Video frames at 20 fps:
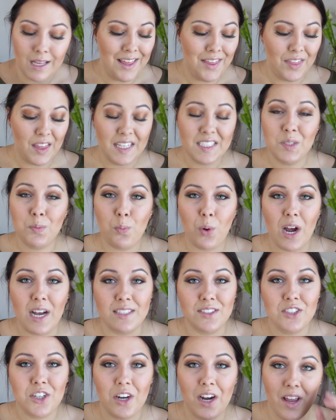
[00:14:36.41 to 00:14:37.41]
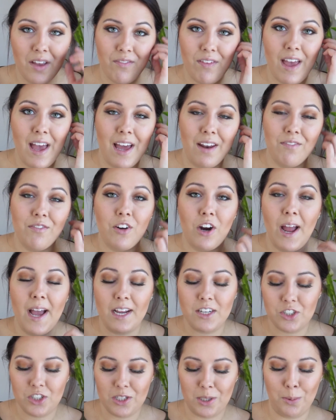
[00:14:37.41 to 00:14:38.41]
This bronzer I've had for
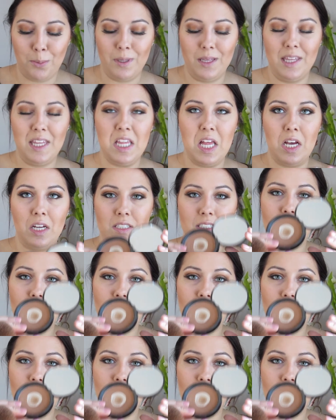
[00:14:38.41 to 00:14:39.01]
actually a really long